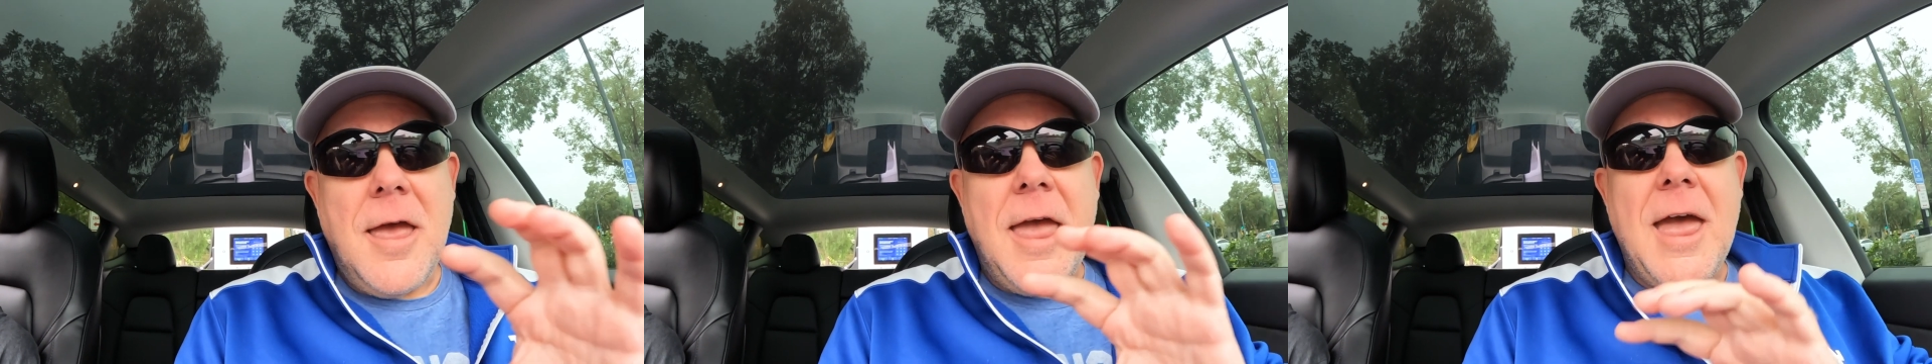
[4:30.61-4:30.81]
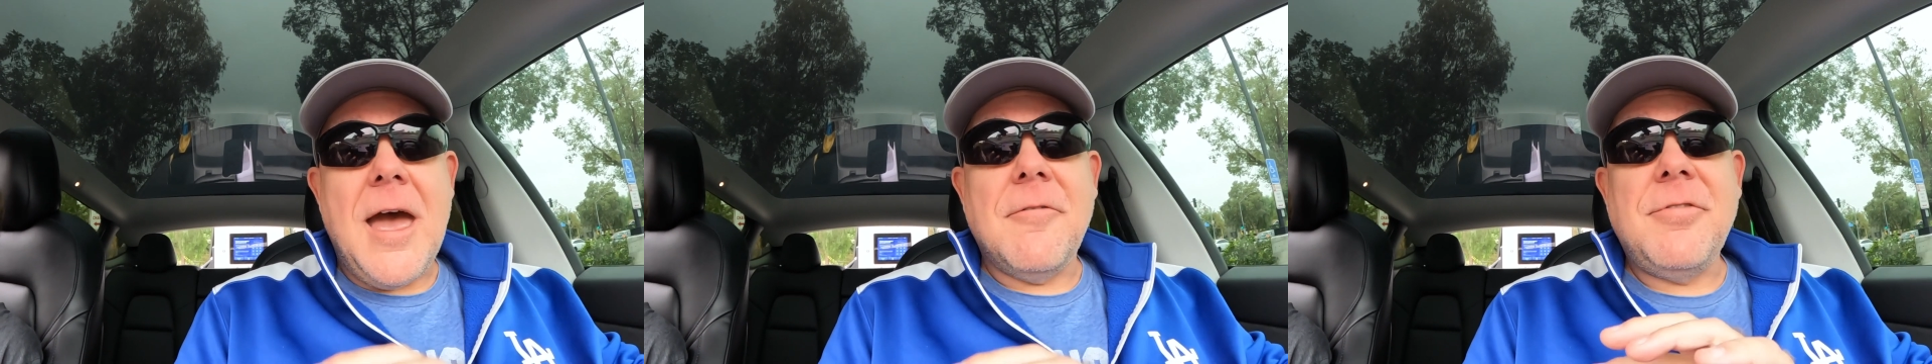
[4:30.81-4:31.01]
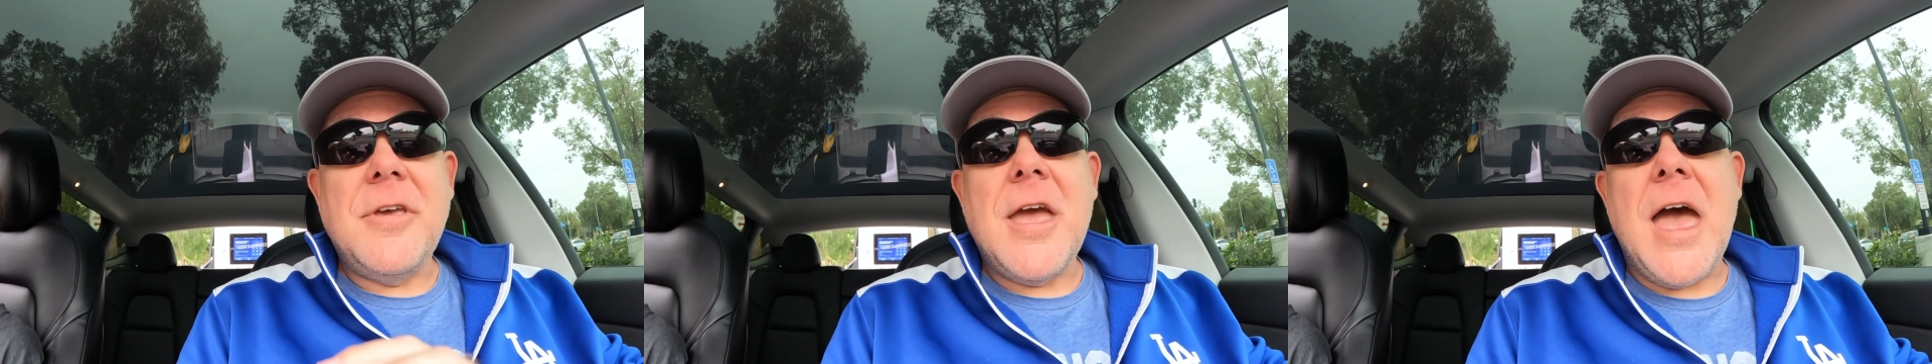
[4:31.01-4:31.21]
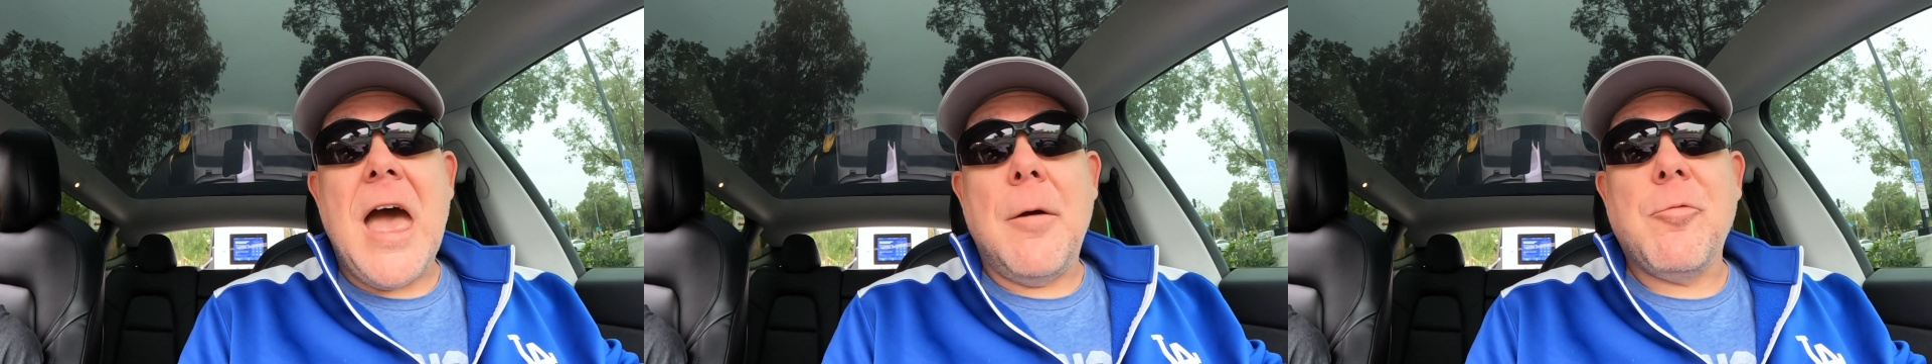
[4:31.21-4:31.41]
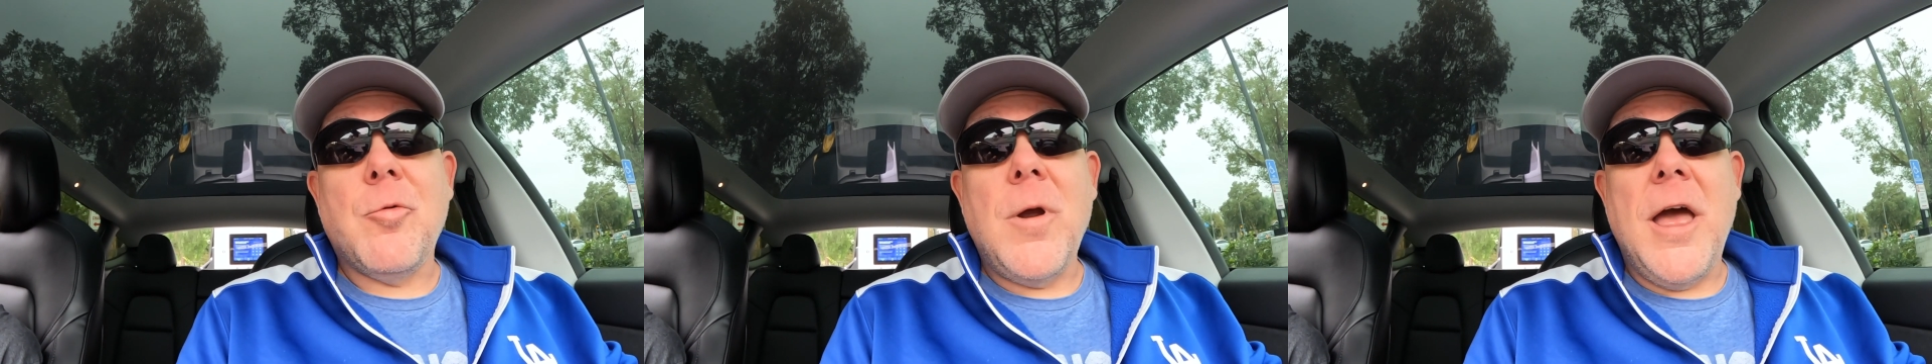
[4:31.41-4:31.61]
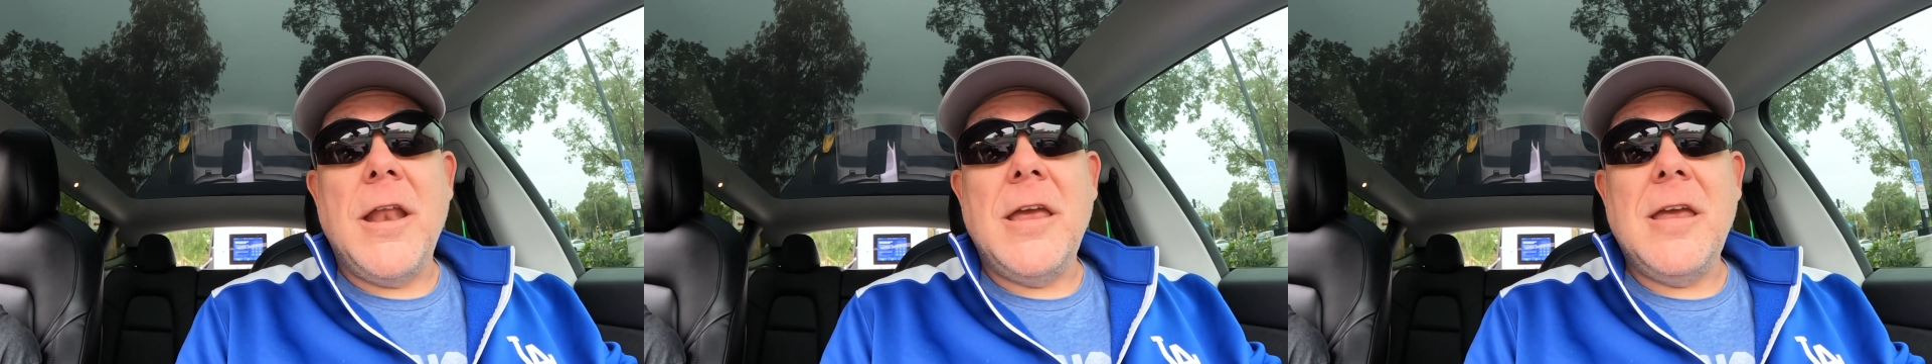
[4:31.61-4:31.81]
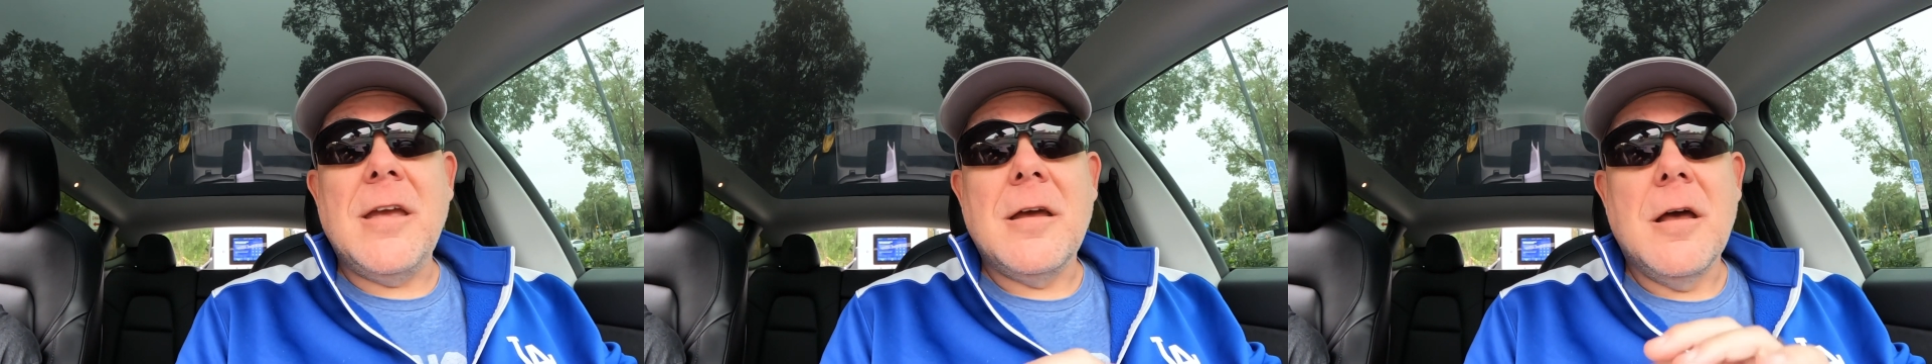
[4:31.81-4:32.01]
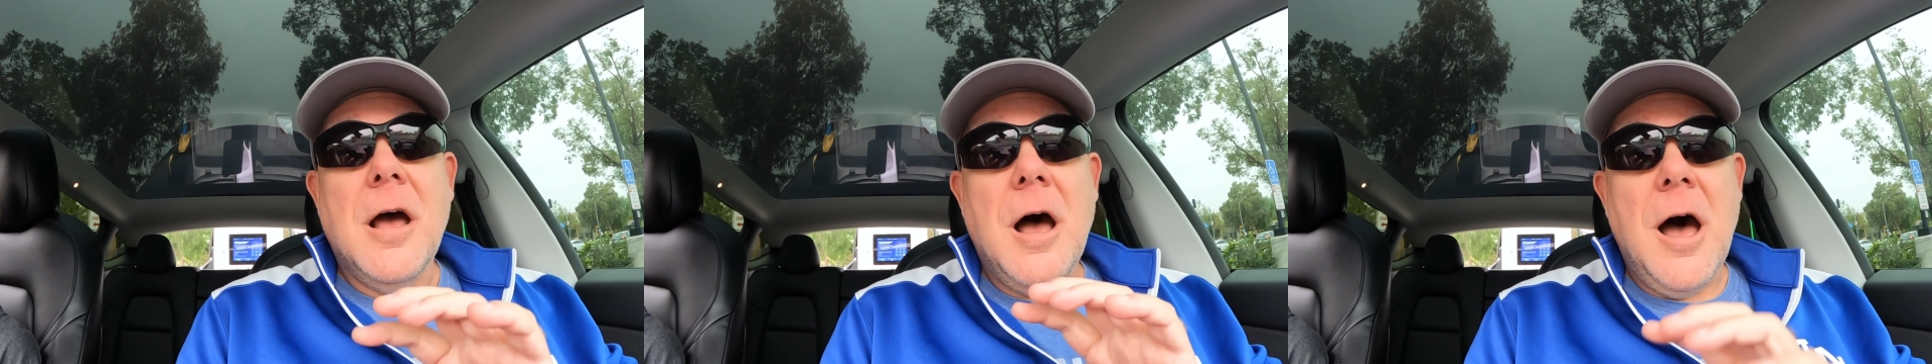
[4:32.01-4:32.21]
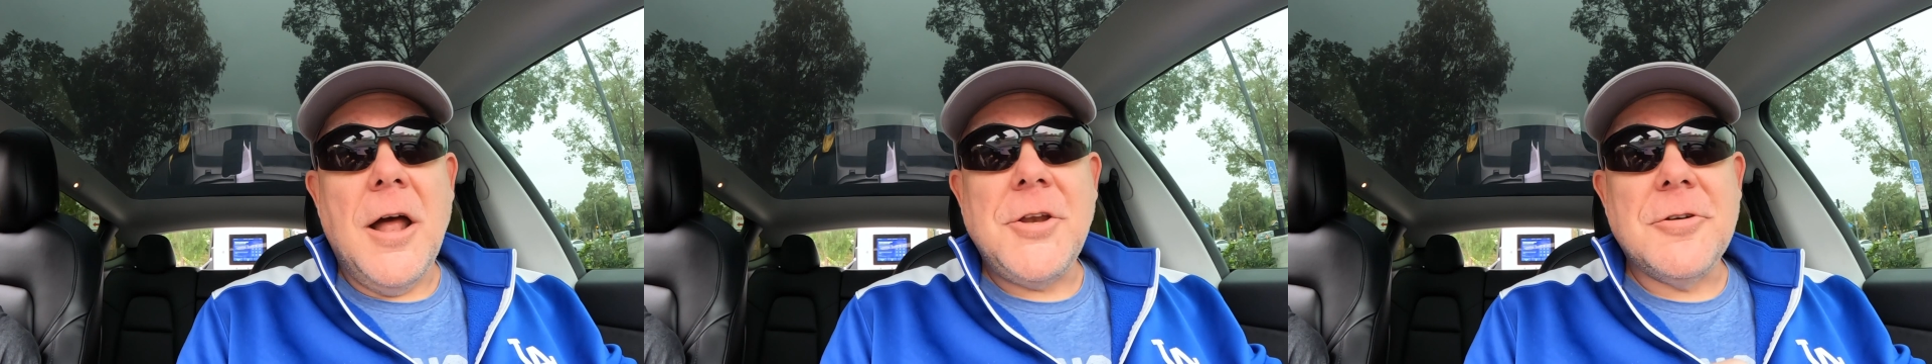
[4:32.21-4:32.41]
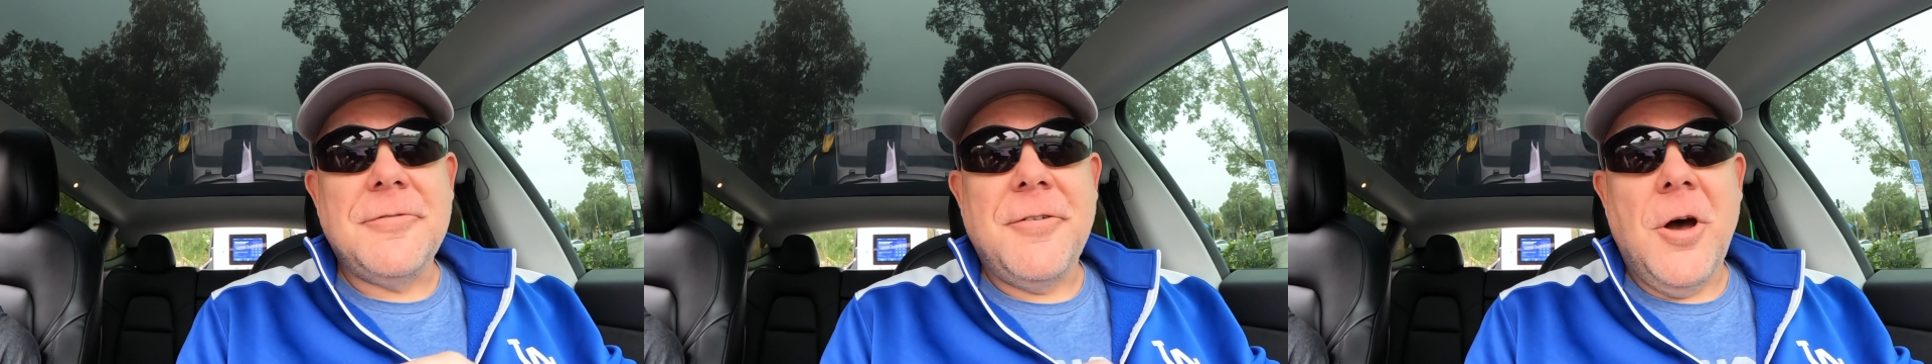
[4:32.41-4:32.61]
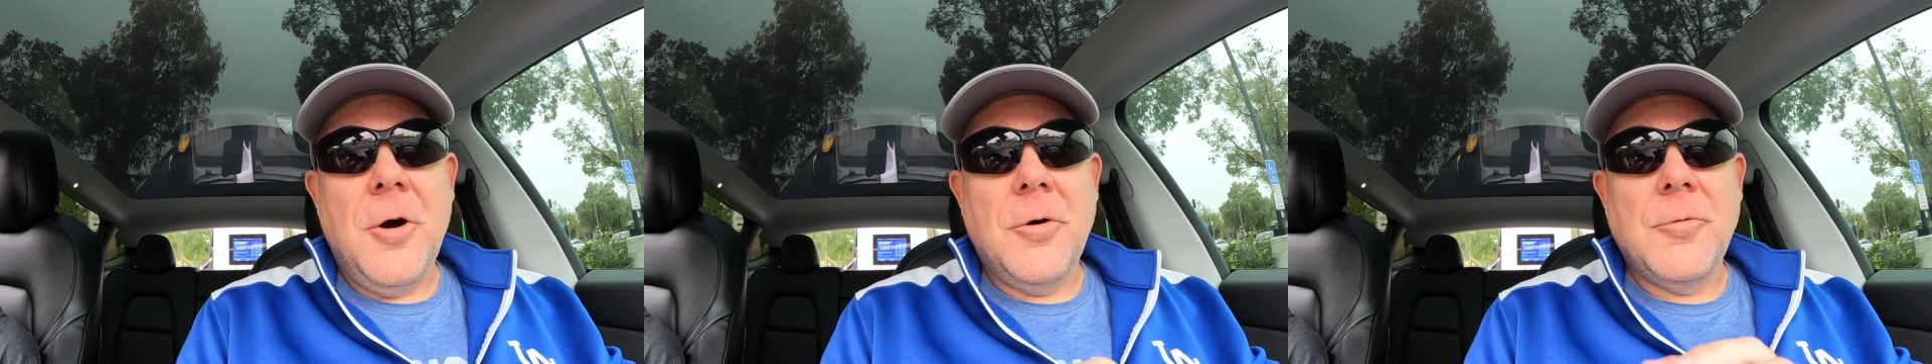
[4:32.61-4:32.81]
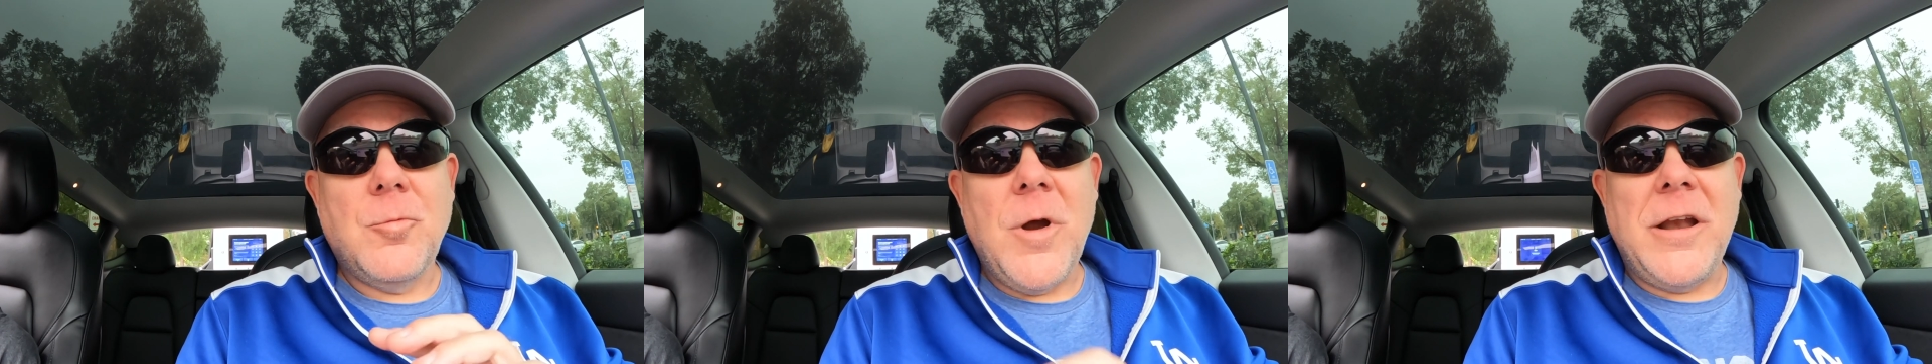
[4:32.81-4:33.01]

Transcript: have the app ready on your phone,